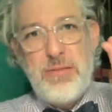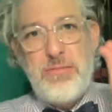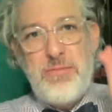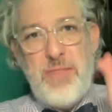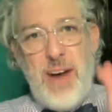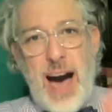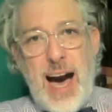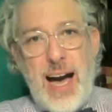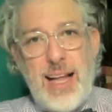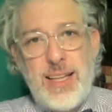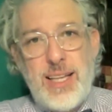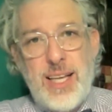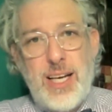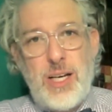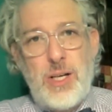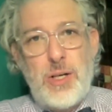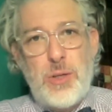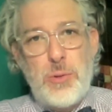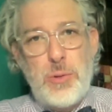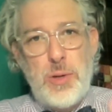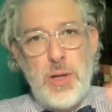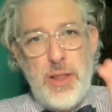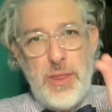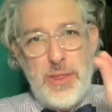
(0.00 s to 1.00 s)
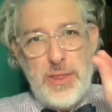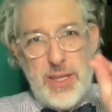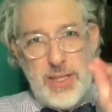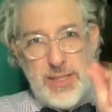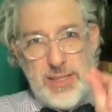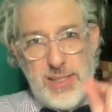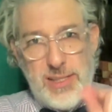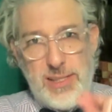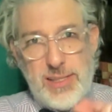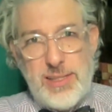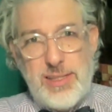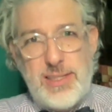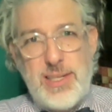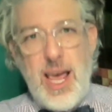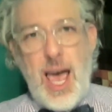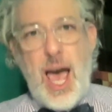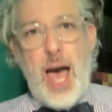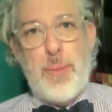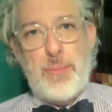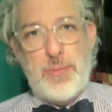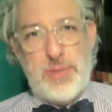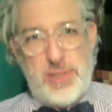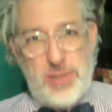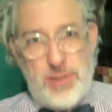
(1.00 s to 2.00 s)
follow the
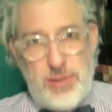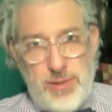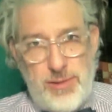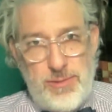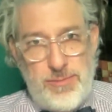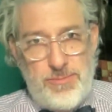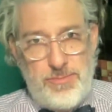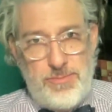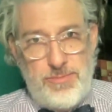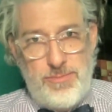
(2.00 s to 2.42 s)
steps.